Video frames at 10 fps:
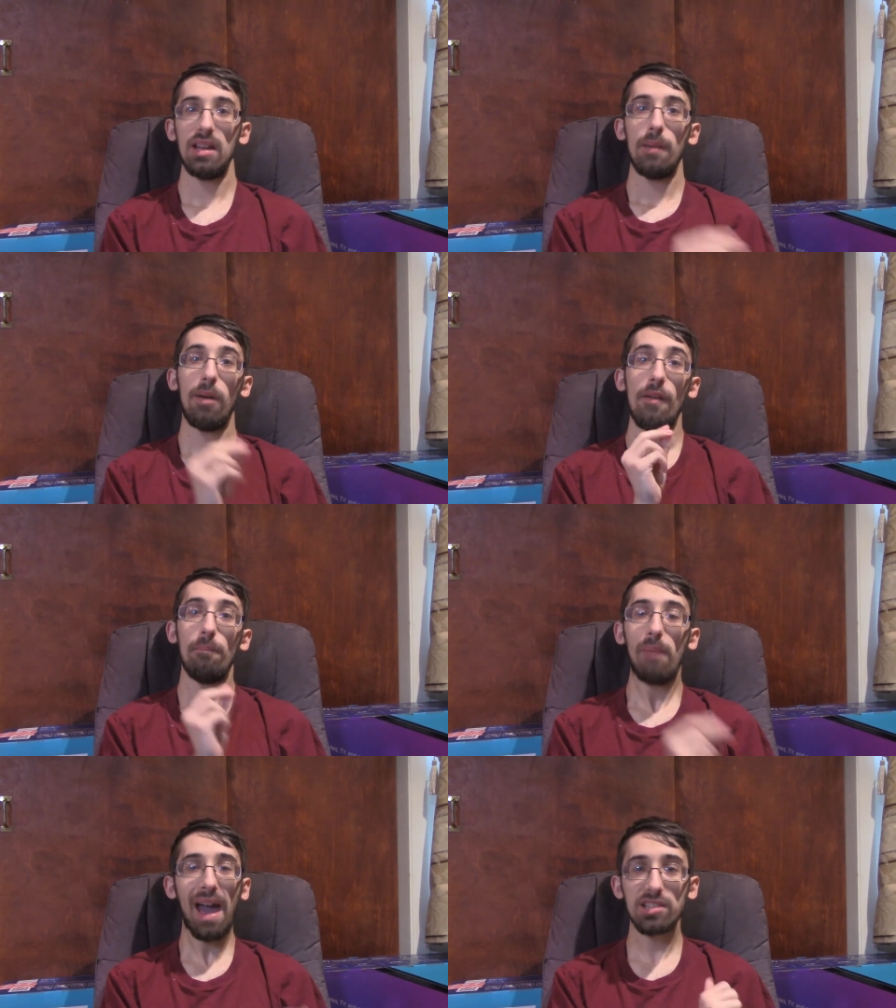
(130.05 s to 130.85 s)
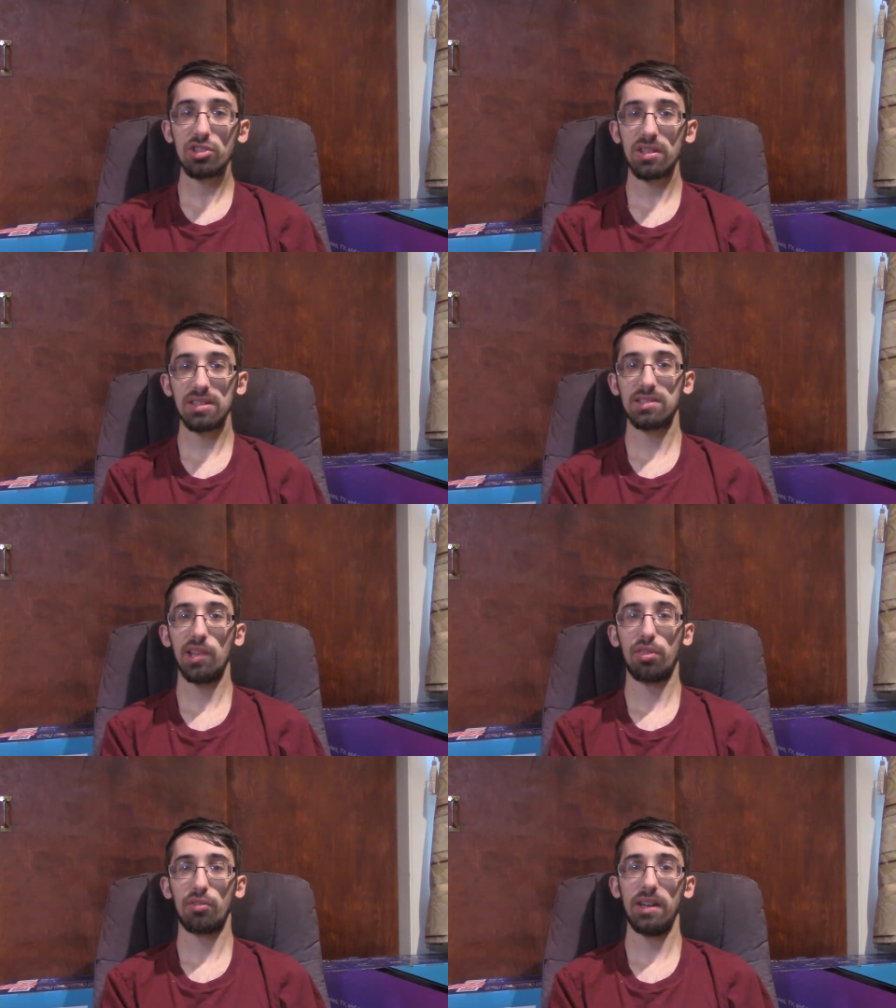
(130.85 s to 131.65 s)
but max you're going to see
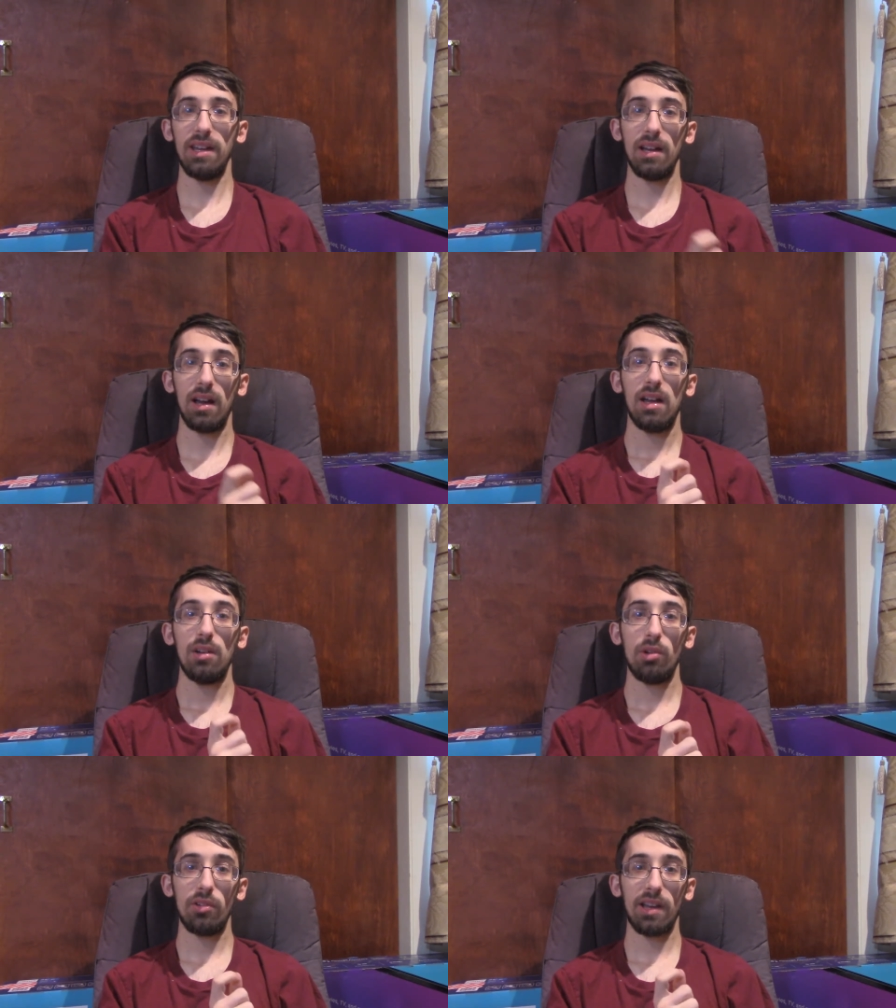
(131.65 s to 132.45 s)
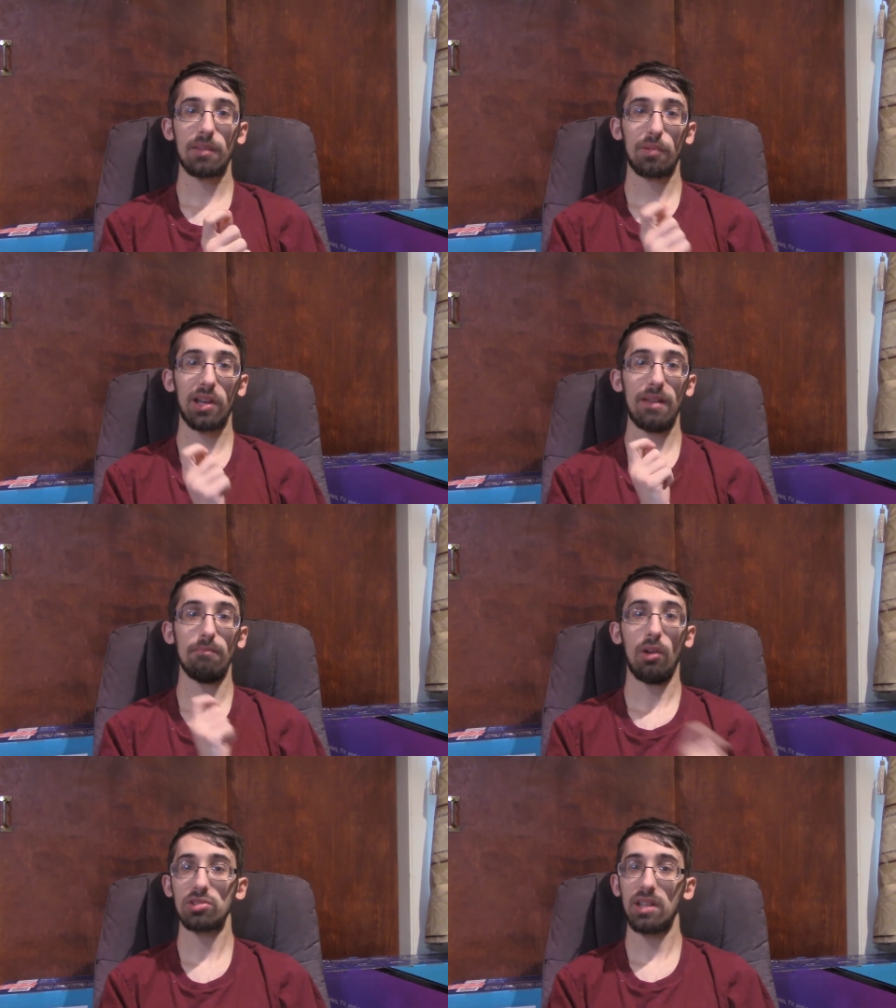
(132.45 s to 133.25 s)
three Widow Anchor per game,
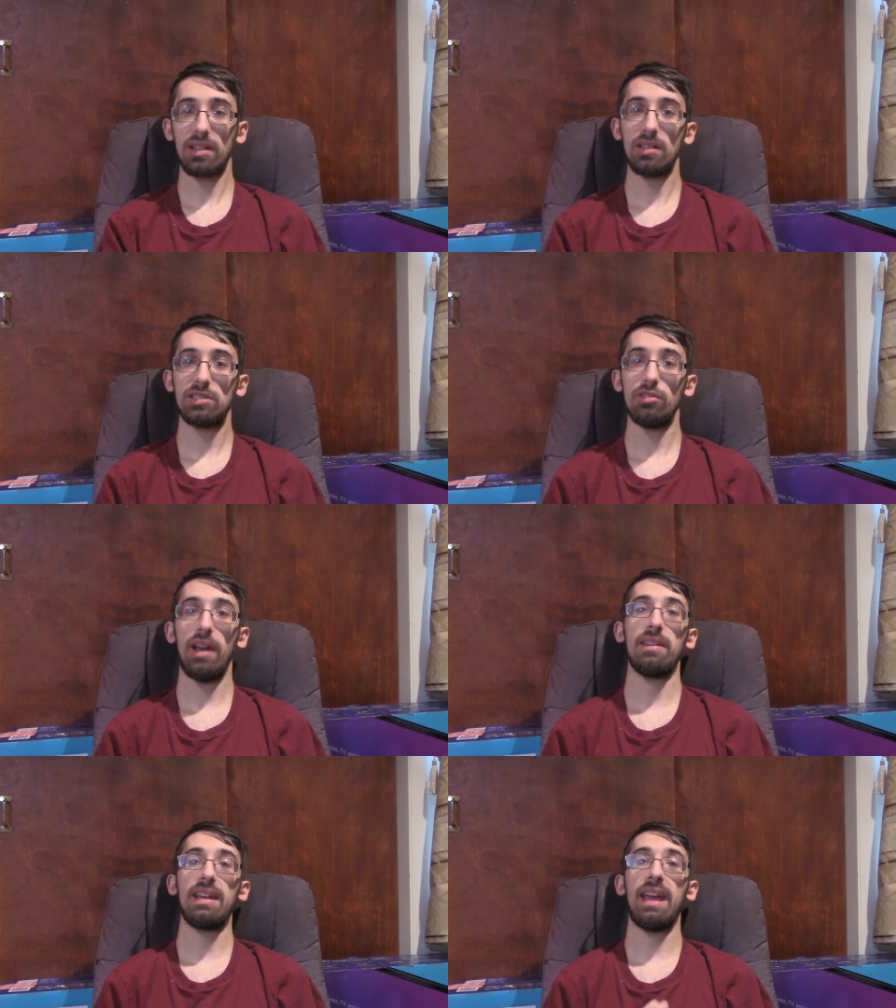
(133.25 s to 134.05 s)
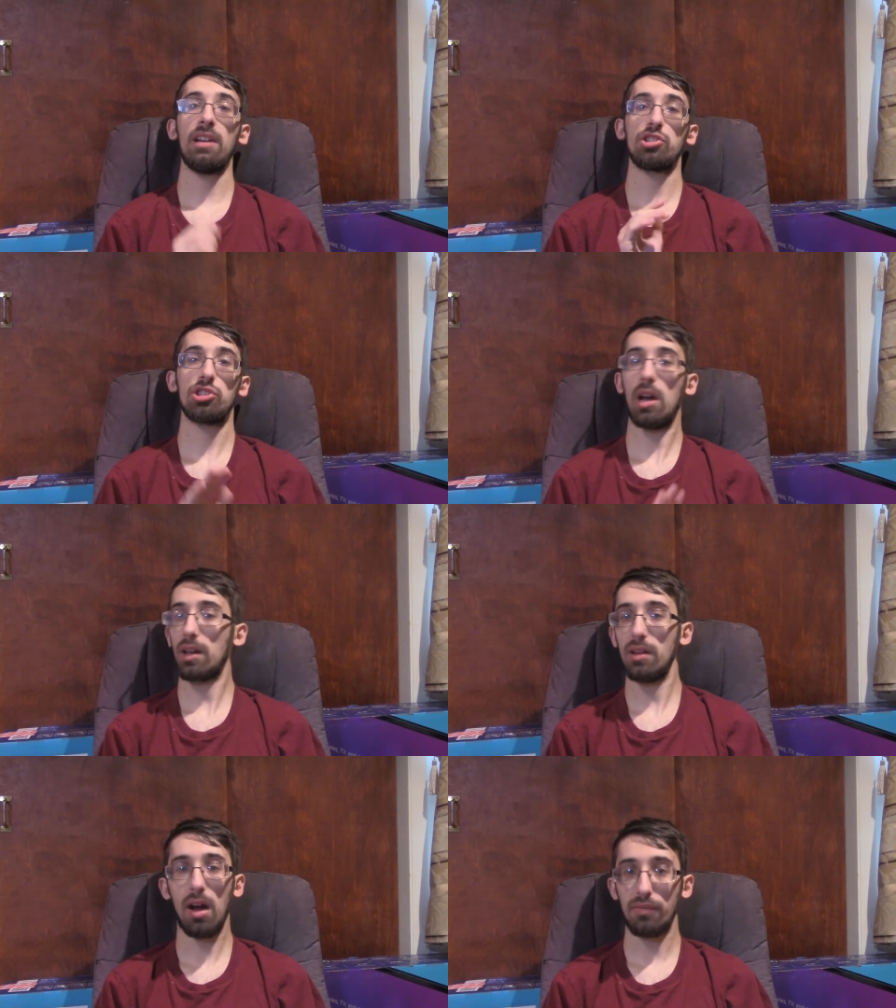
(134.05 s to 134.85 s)
most likely two, and they can't
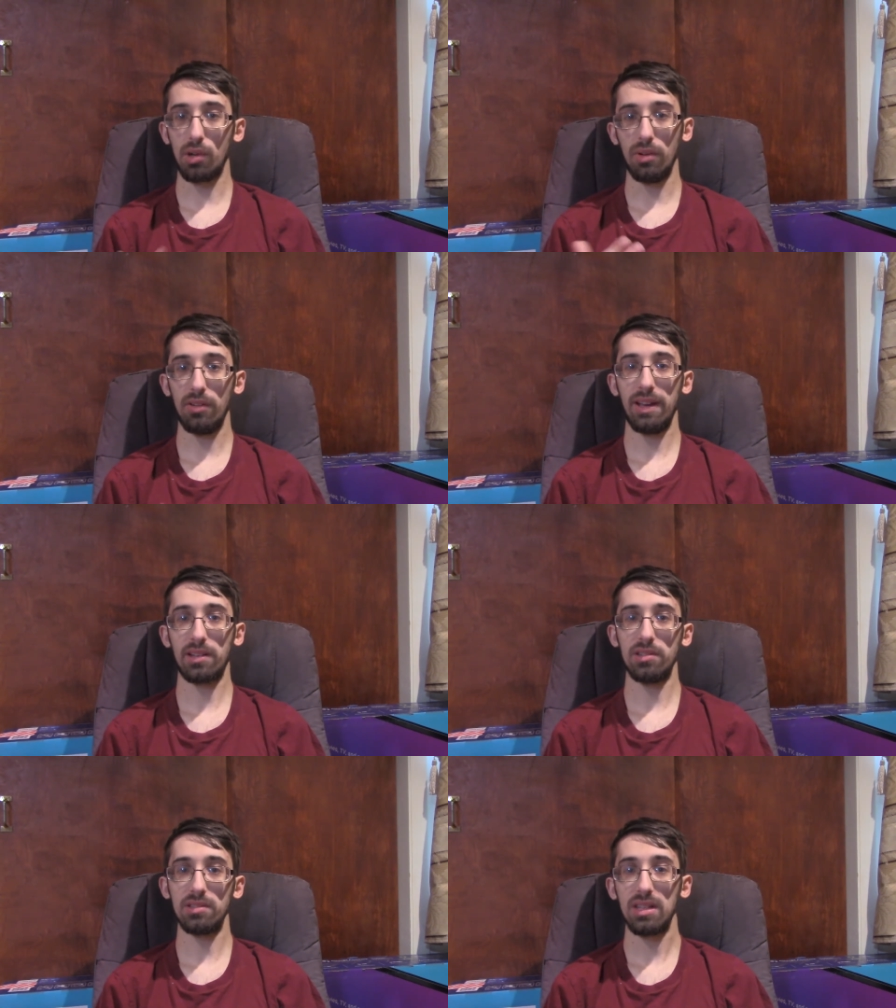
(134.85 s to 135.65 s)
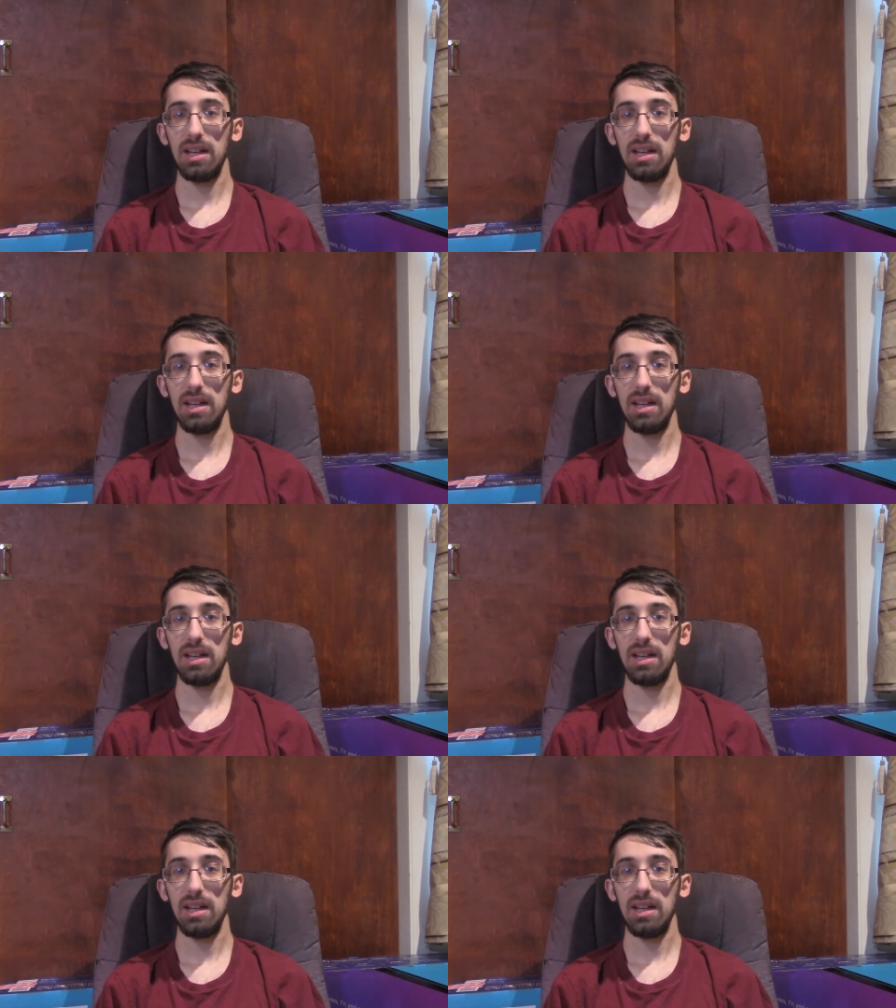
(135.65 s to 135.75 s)
shotgun off their Widow Anchors.